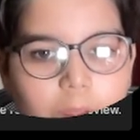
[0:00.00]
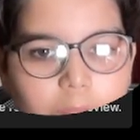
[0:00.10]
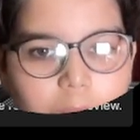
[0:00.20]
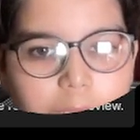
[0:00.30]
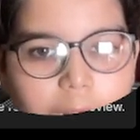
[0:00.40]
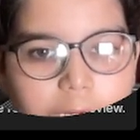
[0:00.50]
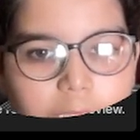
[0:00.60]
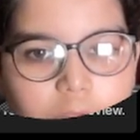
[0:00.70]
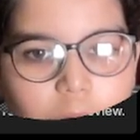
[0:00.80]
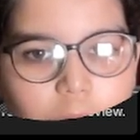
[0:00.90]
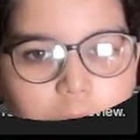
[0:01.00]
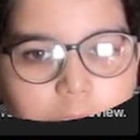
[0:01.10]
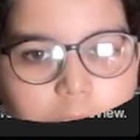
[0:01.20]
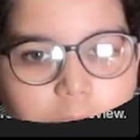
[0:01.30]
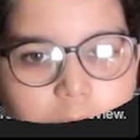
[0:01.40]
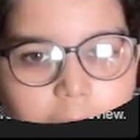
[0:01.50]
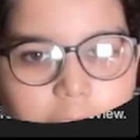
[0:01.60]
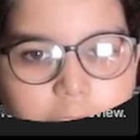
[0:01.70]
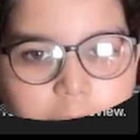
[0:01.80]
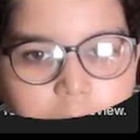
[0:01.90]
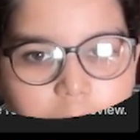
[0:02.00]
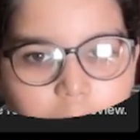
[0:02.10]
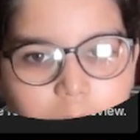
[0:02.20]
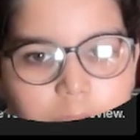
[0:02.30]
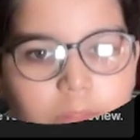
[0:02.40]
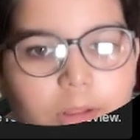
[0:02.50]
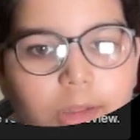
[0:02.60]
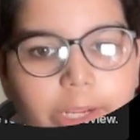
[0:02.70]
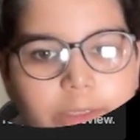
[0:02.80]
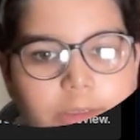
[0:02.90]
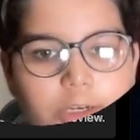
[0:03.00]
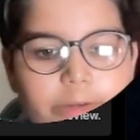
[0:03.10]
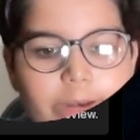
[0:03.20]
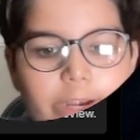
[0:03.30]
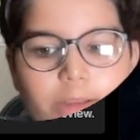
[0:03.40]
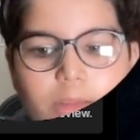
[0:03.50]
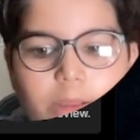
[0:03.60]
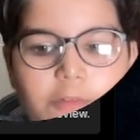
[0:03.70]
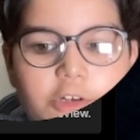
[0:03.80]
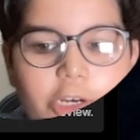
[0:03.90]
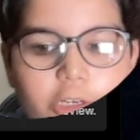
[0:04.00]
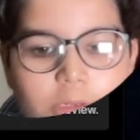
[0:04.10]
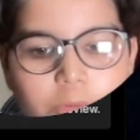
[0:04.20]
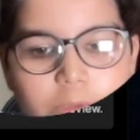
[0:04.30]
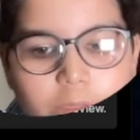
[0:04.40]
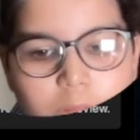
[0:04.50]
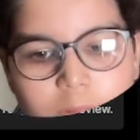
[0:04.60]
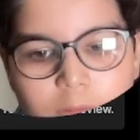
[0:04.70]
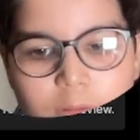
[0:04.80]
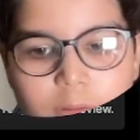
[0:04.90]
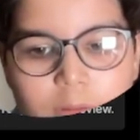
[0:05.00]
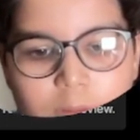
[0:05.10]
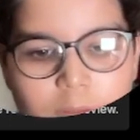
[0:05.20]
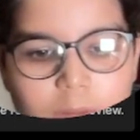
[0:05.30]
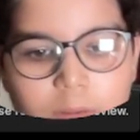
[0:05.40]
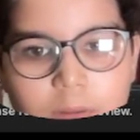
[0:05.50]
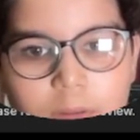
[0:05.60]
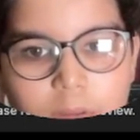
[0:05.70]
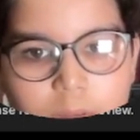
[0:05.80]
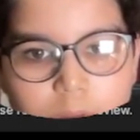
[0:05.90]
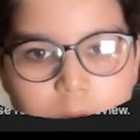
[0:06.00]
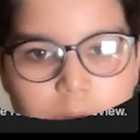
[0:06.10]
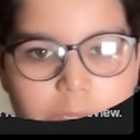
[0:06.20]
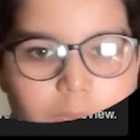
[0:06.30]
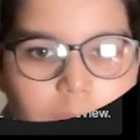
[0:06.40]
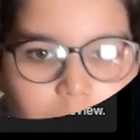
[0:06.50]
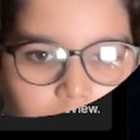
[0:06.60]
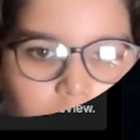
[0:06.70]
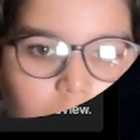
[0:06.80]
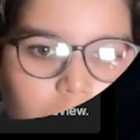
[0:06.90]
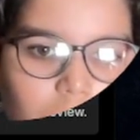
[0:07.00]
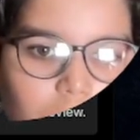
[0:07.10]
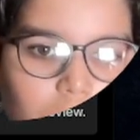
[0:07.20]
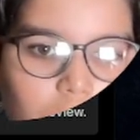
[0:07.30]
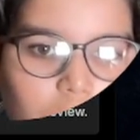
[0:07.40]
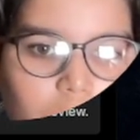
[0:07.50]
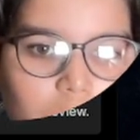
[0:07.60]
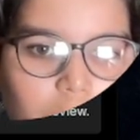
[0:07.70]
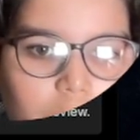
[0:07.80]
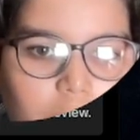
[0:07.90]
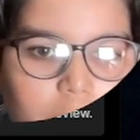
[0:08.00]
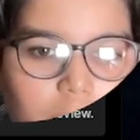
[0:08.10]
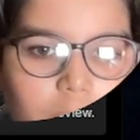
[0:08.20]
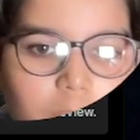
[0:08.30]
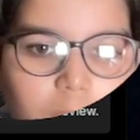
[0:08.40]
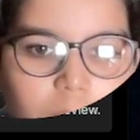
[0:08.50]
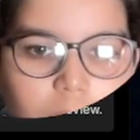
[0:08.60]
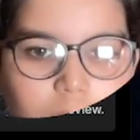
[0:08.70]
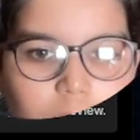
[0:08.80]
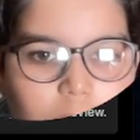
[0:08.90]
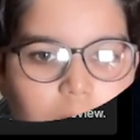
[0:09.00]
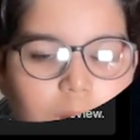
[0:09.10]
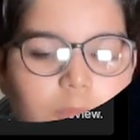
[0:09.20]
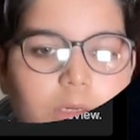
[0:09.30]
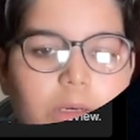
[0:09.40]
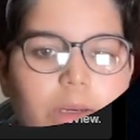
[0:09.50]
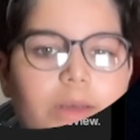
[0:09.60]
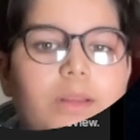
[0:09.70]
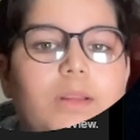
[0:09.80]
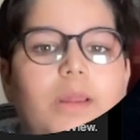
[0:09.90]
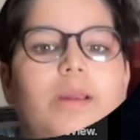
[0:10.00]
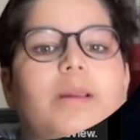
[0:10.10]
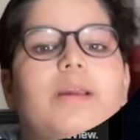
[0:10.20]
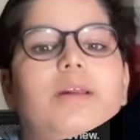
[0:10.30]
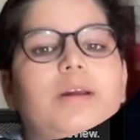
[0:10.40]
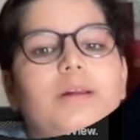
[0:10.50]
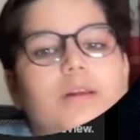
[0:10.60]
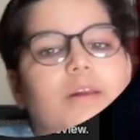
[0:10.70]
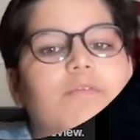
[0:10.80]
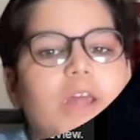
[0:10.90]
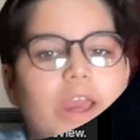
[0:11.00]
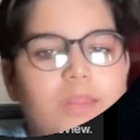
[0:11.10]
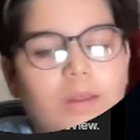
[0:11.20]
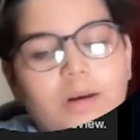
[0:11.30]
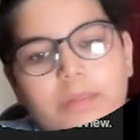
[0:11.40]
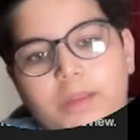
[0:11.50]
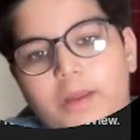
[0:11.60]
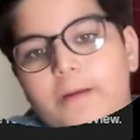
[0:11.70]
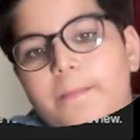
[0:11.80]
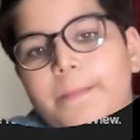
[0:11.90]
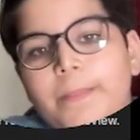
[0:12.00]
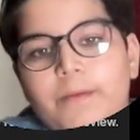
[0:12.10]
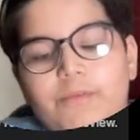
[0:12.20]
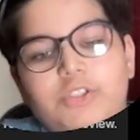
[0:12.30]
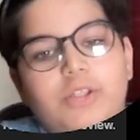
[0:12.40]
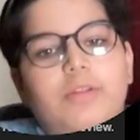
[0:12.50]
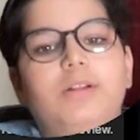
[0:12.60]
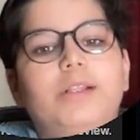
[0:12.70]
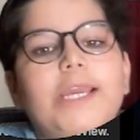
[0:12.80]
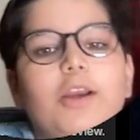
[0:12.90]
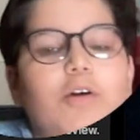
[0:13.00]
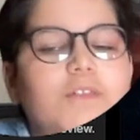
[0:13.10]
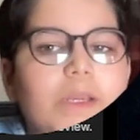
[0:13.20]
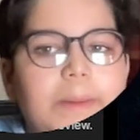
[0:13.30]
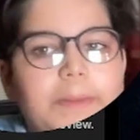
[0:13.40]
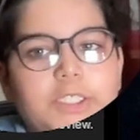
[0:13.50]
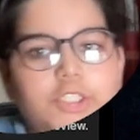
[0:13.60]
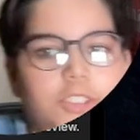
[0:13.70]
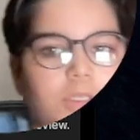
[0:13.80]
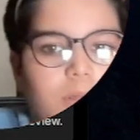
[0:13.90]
Write in the alt, like the alt is like the title. I will write Lotus, okay, and in this I will write, give the src, which is the link of the image.